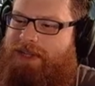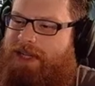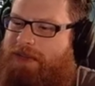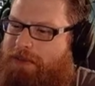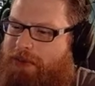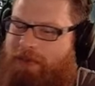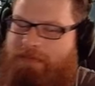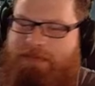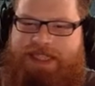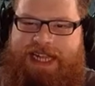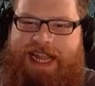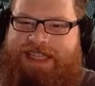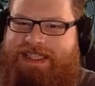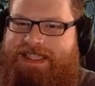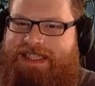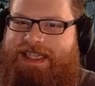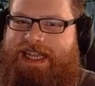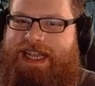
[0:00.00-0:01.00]
it becomes an
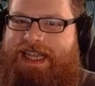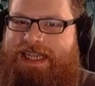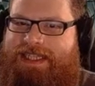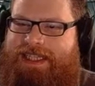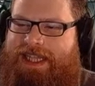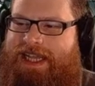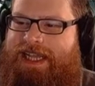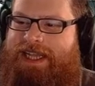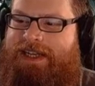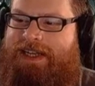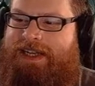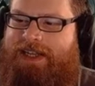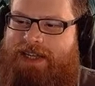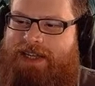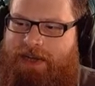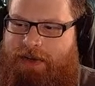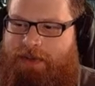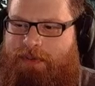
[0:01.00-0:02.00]
exercise in
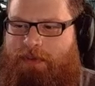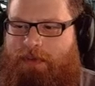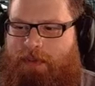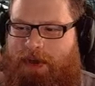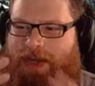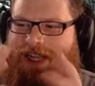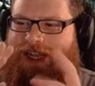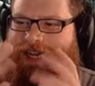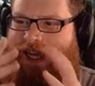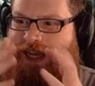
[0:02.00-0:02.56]
what can I